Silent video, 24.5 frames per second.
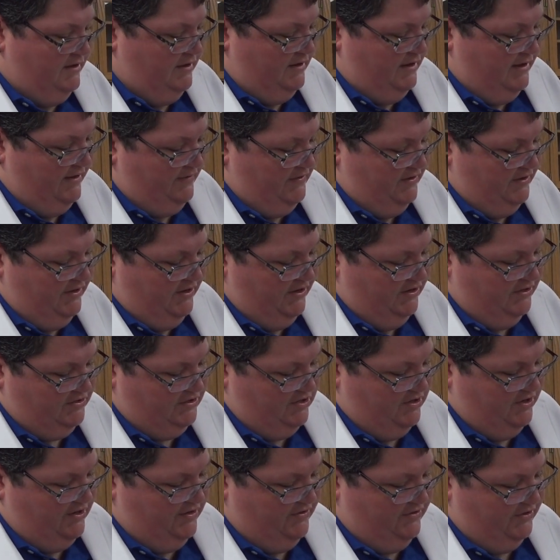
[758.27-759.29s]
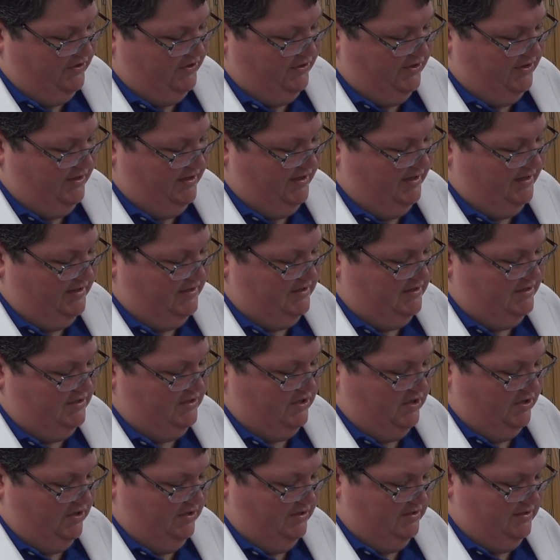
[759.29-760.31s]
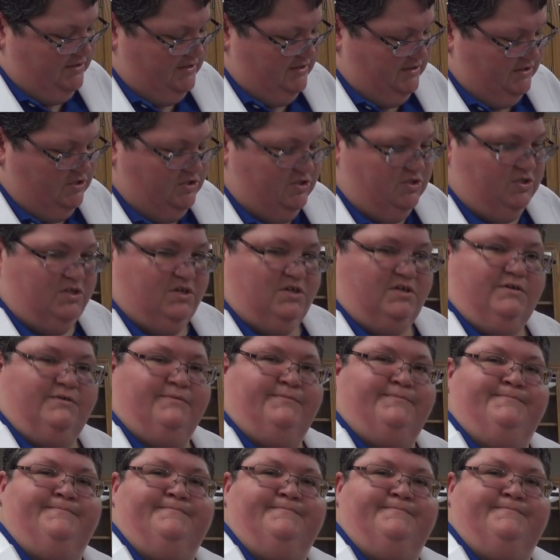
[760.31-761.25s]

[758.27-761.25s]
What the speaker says: And then here's our other ingredients, salts and sugar.